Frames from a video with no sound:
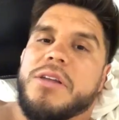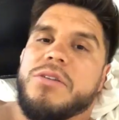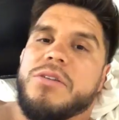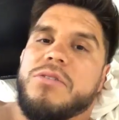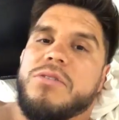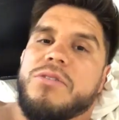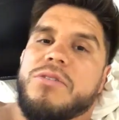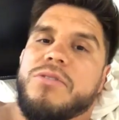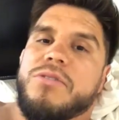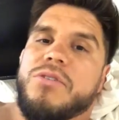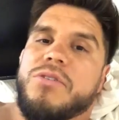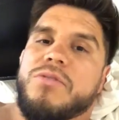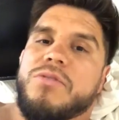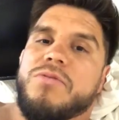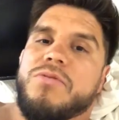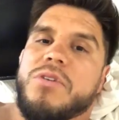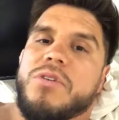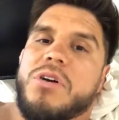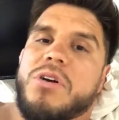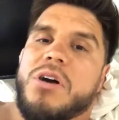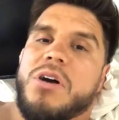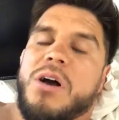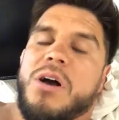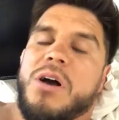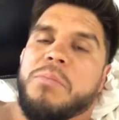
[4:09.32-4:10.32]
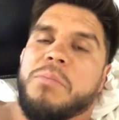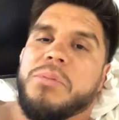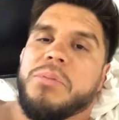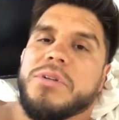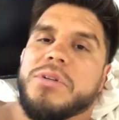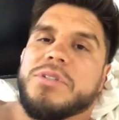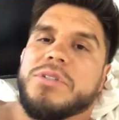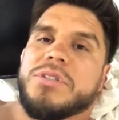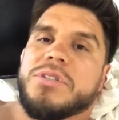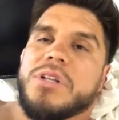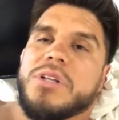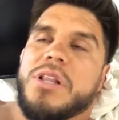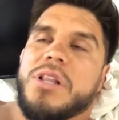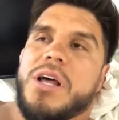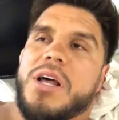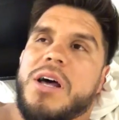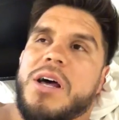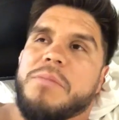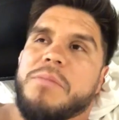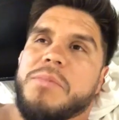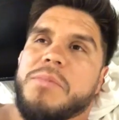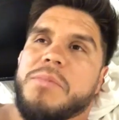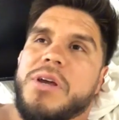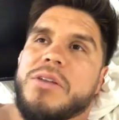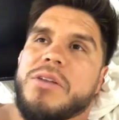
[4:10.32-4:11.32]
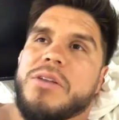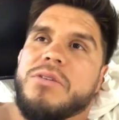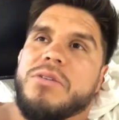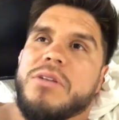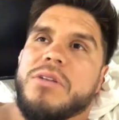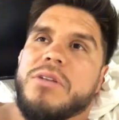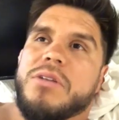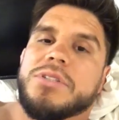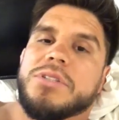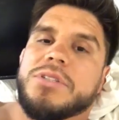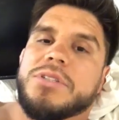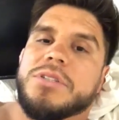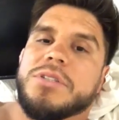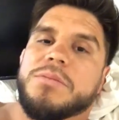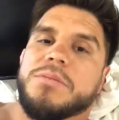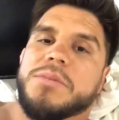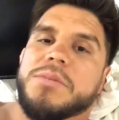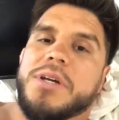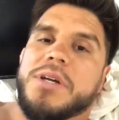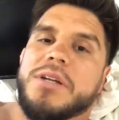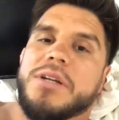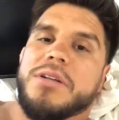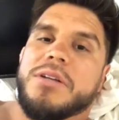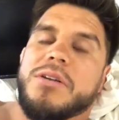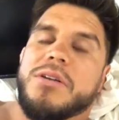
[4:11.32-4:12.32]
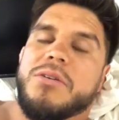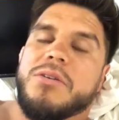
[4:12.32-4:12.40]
a lot, man, you'll understand my position now.